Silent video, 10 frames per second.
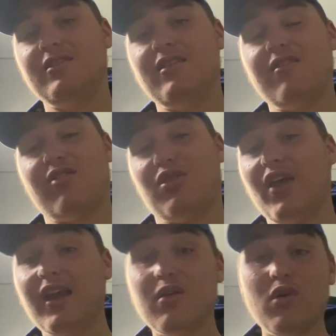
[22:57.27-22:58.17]
So
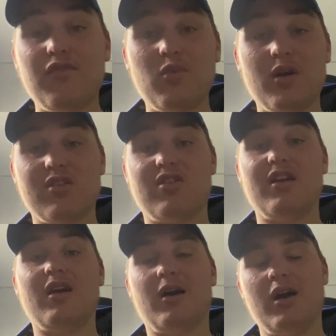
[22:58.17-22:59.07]
thank you all for
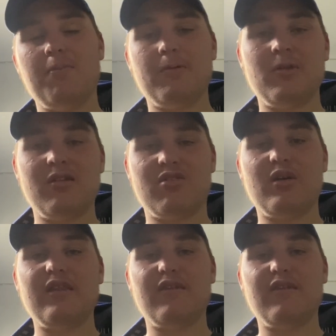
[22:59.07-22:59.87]
watching. I hope you will enjoy the